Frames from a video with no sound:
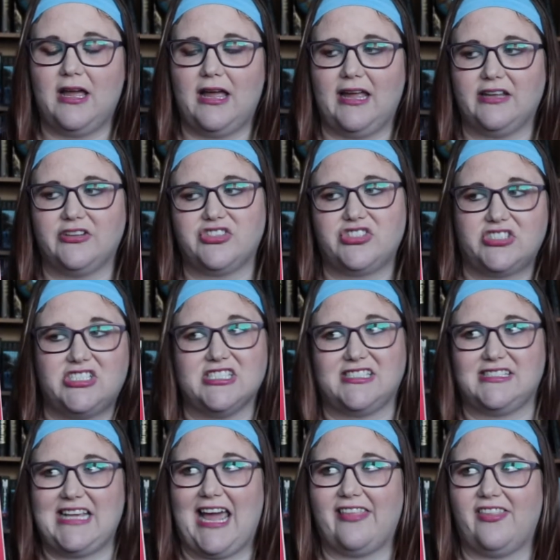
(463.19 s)
It's just
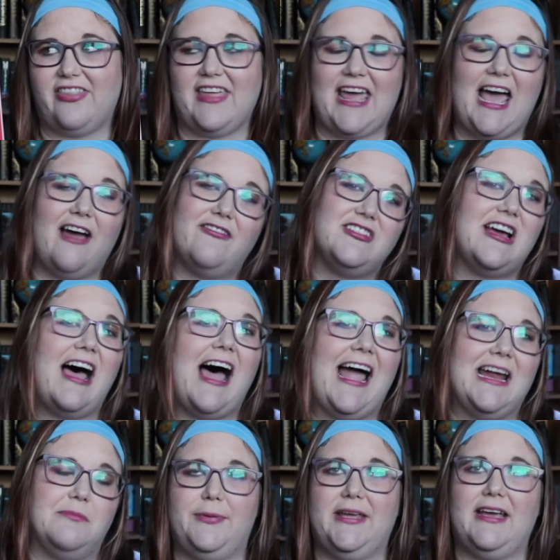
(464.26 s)
sad that they have to
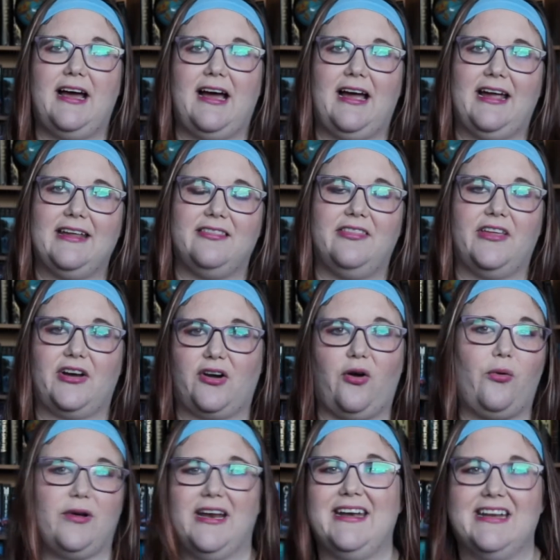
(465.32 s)
hide behind their
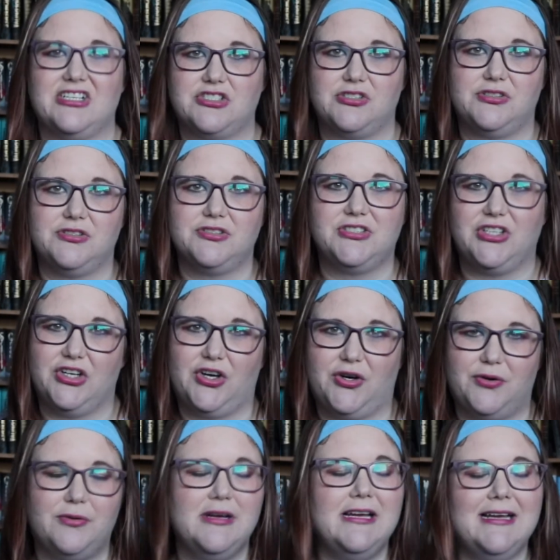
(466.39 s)
own initials, you
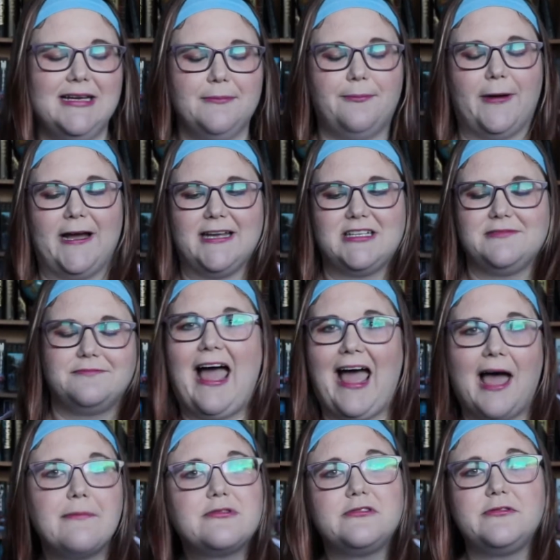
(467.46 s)
know? But
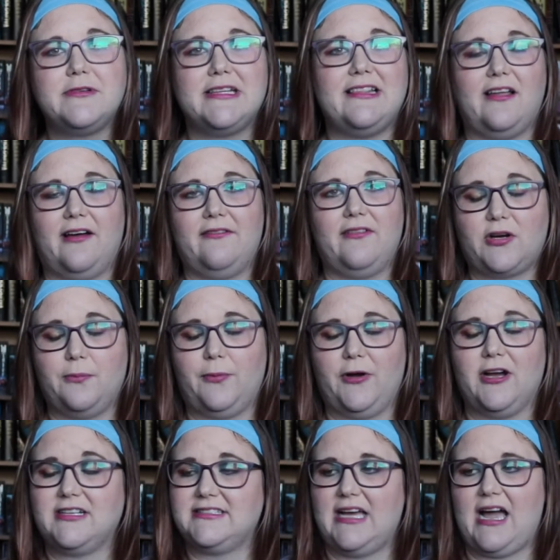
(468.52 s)
absolutely love her
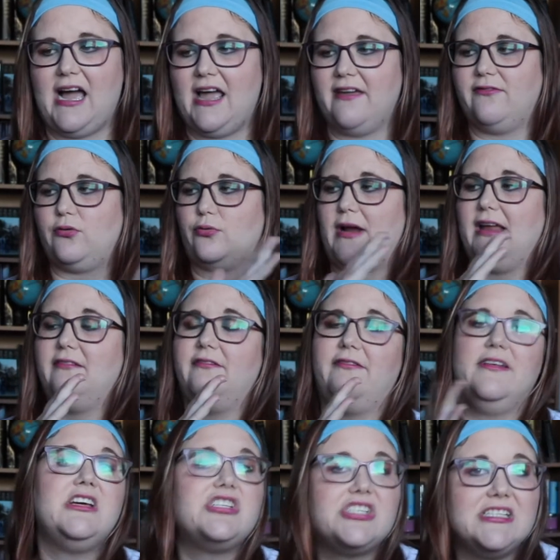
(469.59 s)
books. I've read
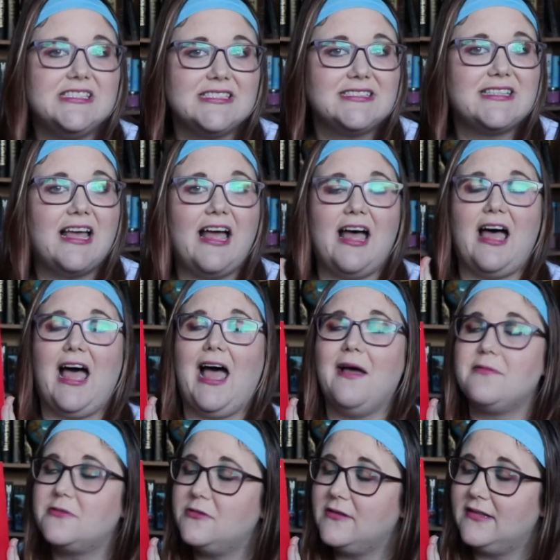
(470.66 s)
Vicious,
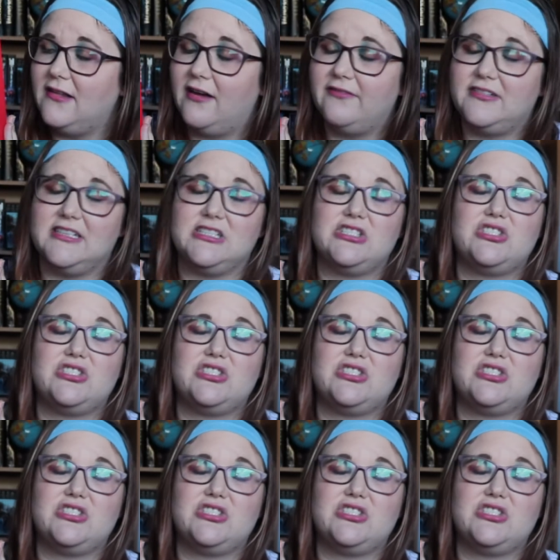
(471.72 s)
absolutely loved it.